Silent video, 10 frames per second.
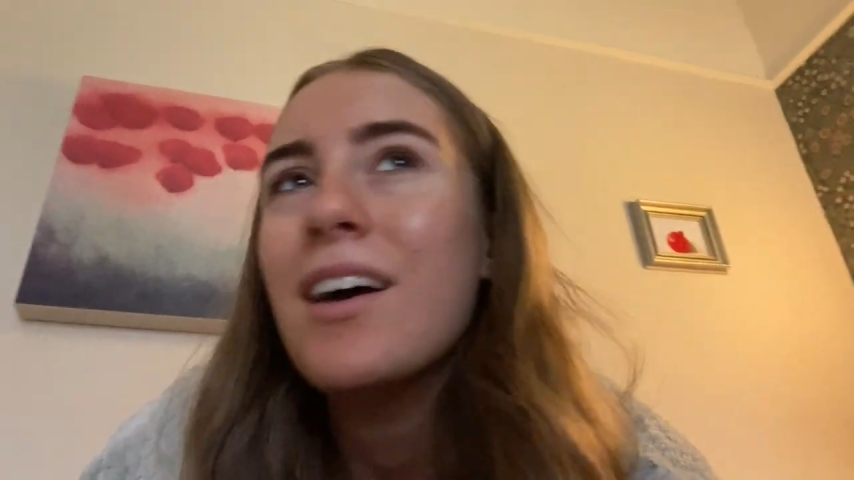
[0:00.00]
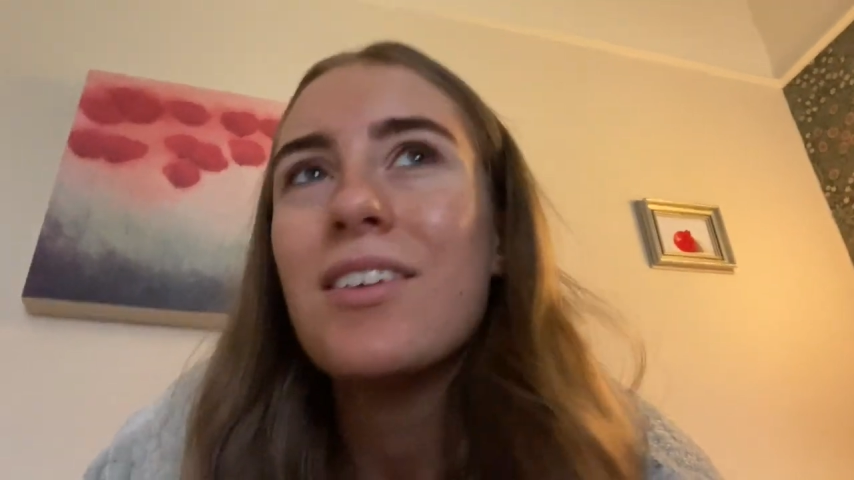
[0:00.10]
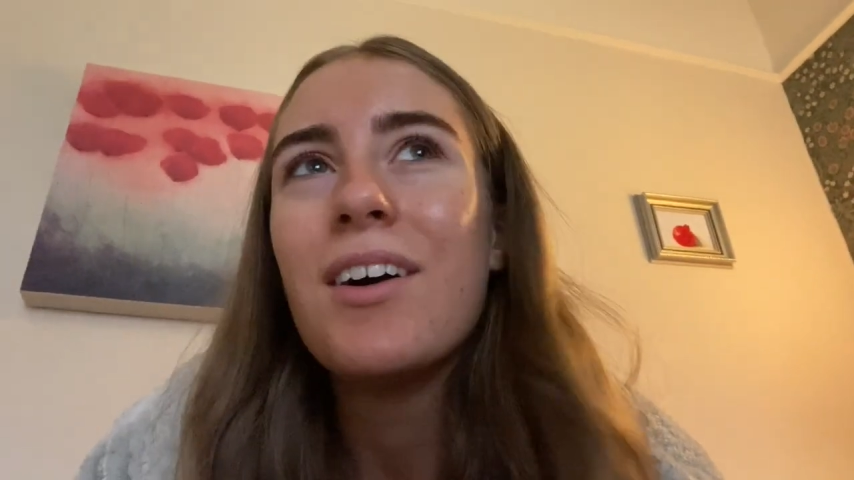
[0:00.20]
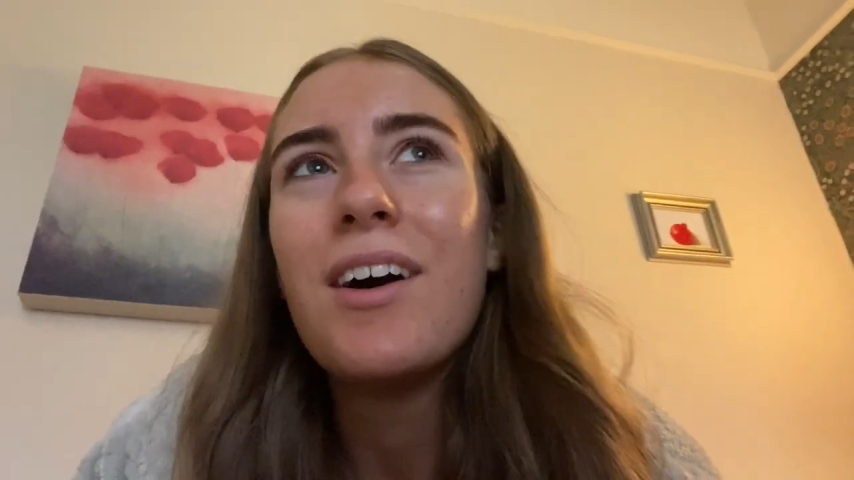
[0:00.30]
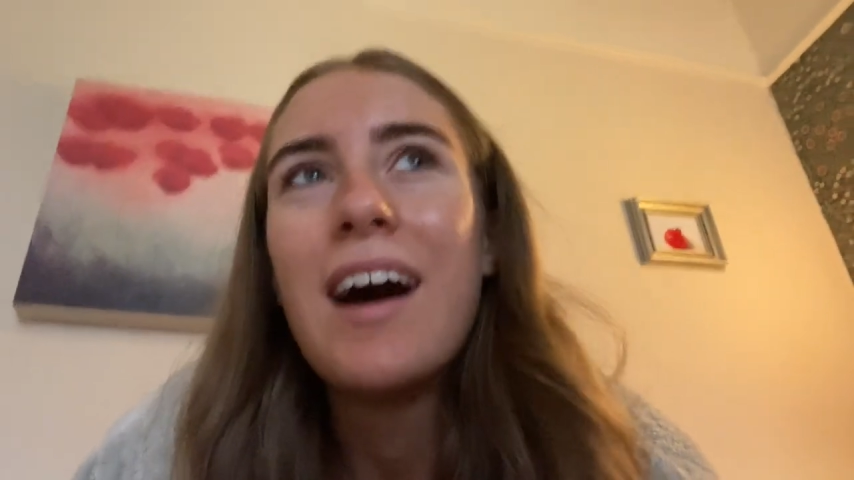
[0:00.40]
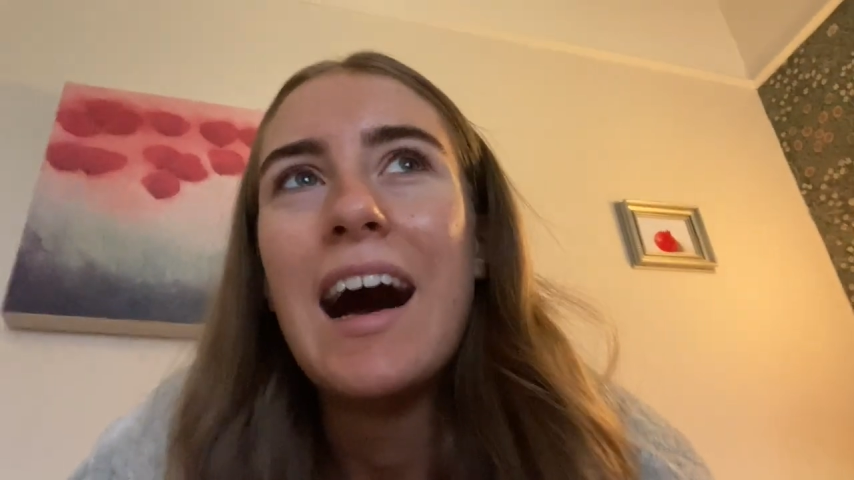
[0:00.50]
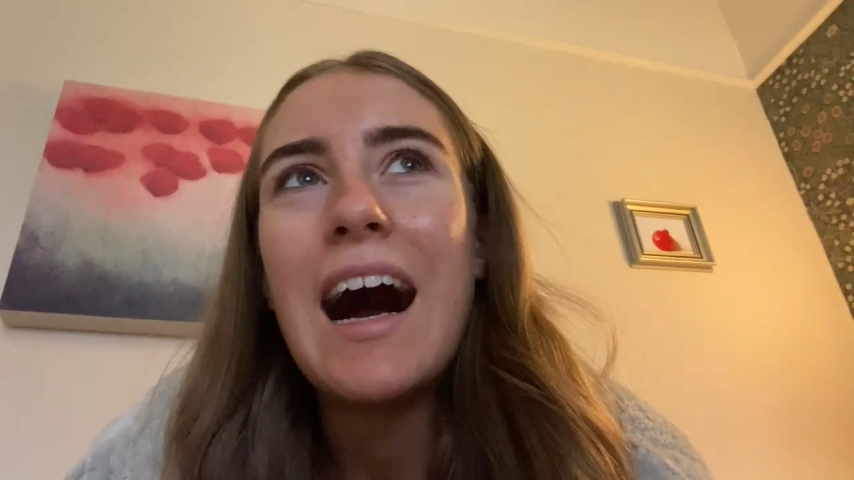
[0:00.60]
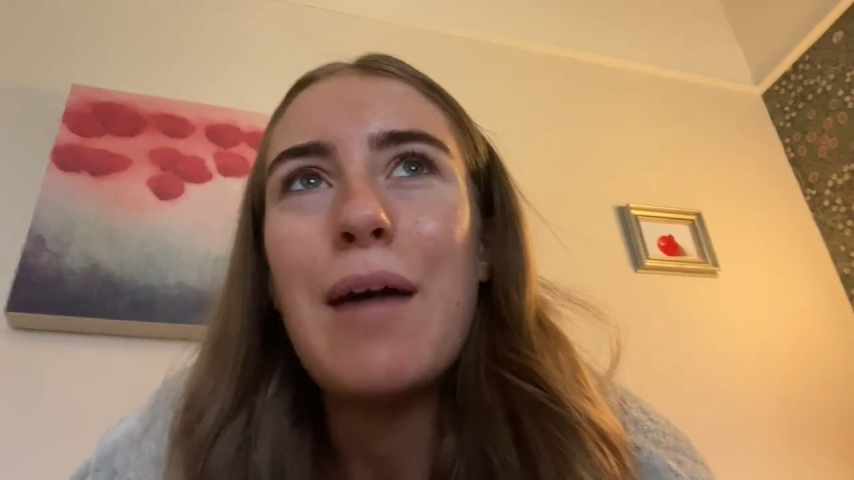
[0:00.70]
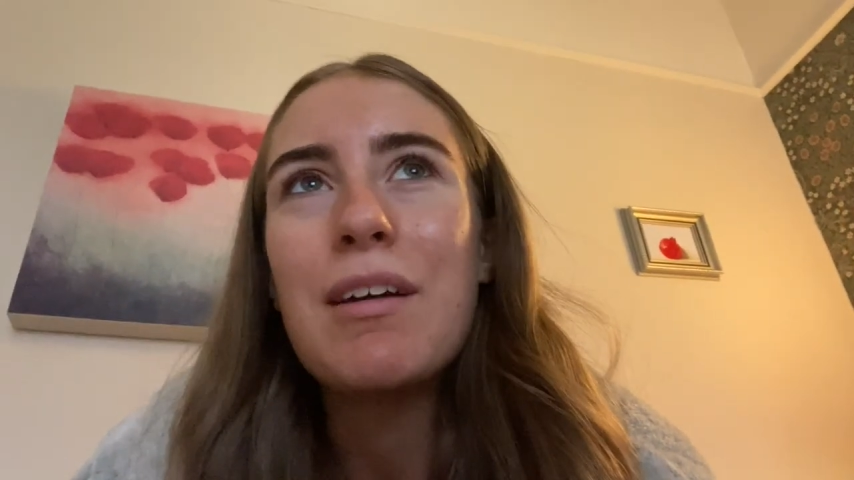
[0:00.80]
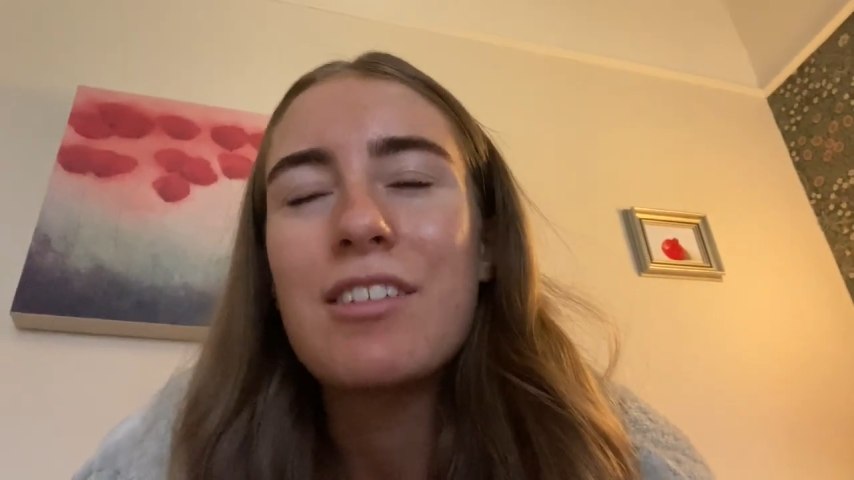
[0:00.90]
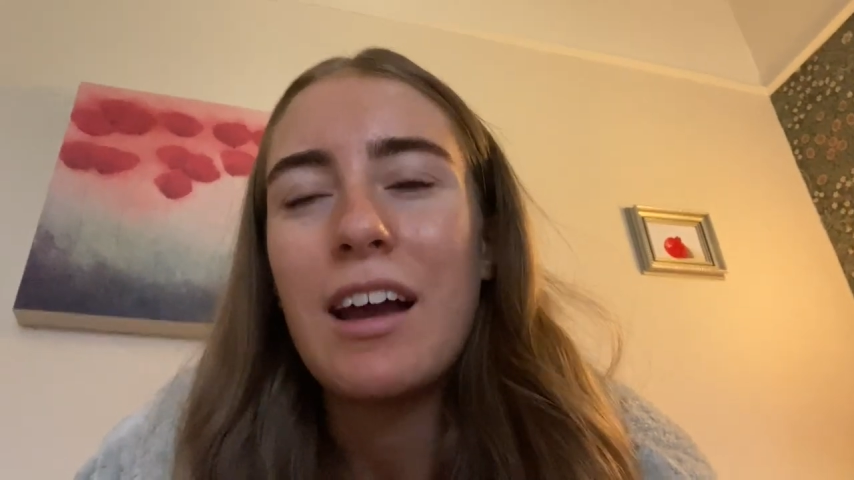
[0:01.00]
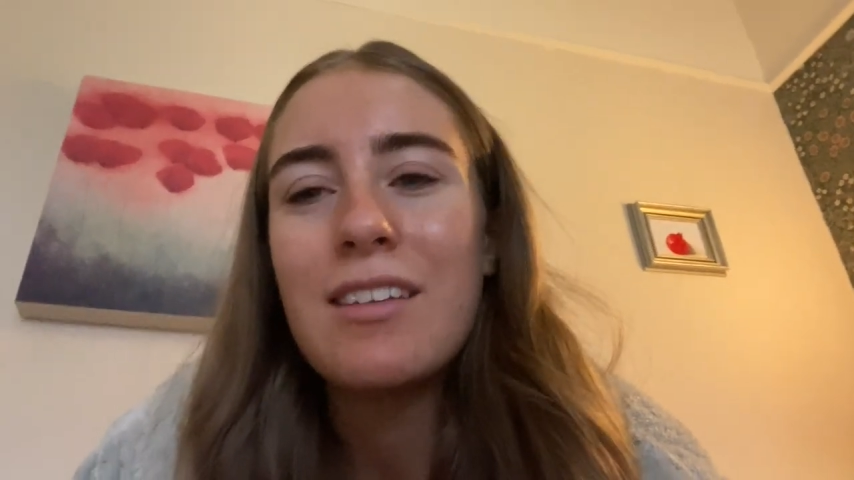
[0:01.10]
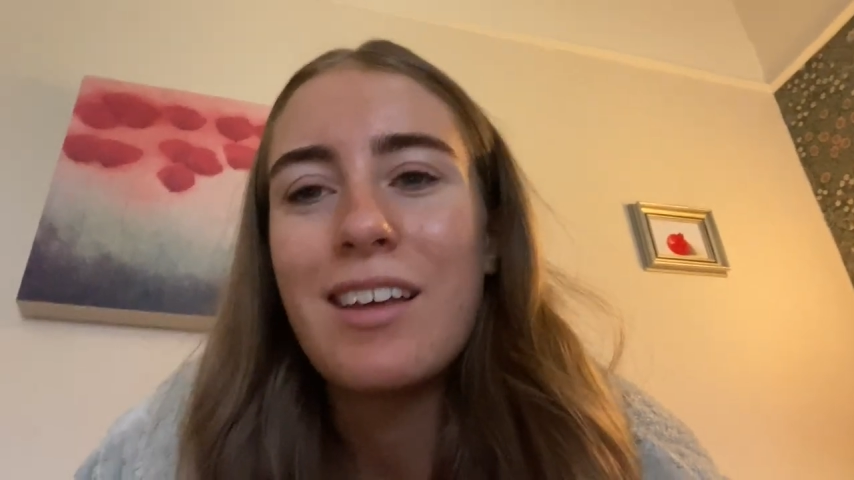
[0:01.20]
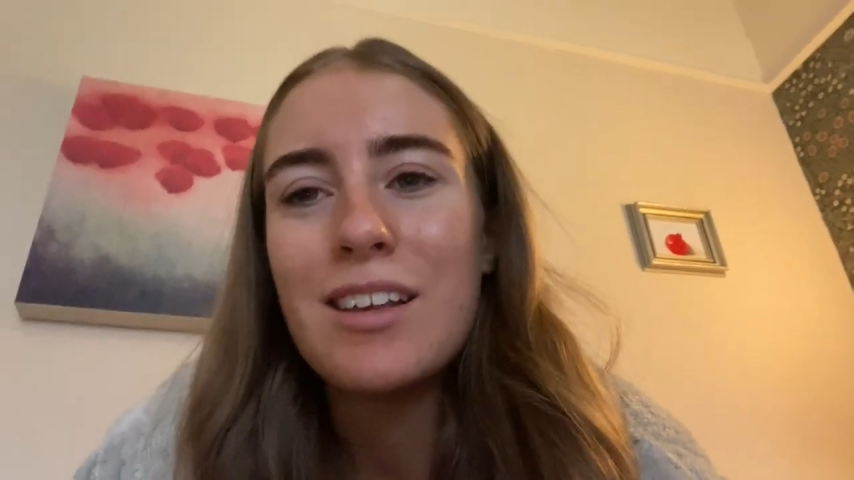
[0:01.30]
So I'm excited.